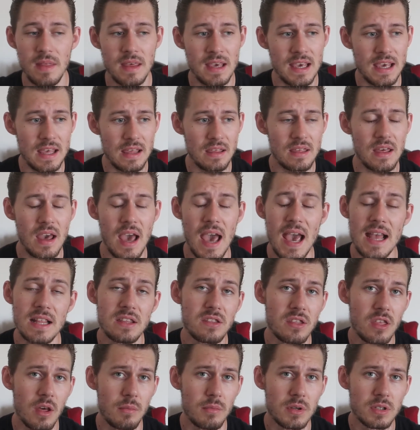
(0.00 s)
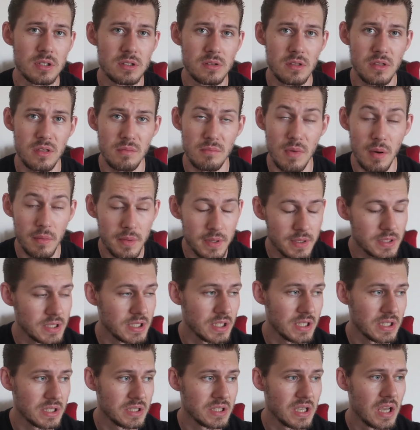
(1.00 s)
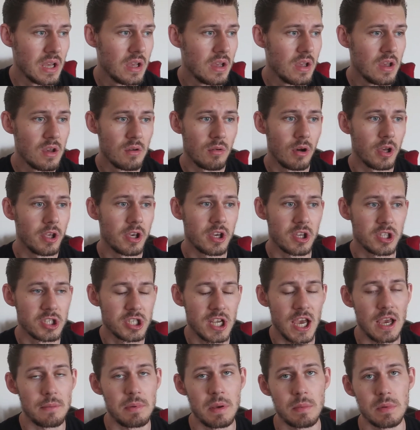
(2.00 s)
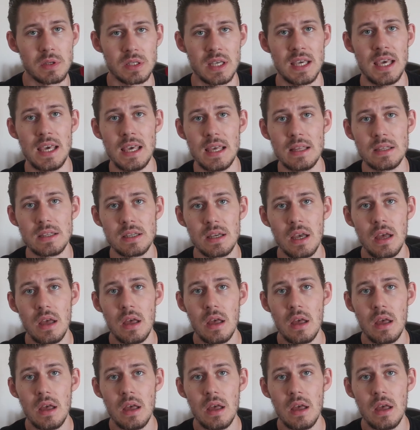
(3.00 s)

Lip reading: heat head thermometers where you could check people's heat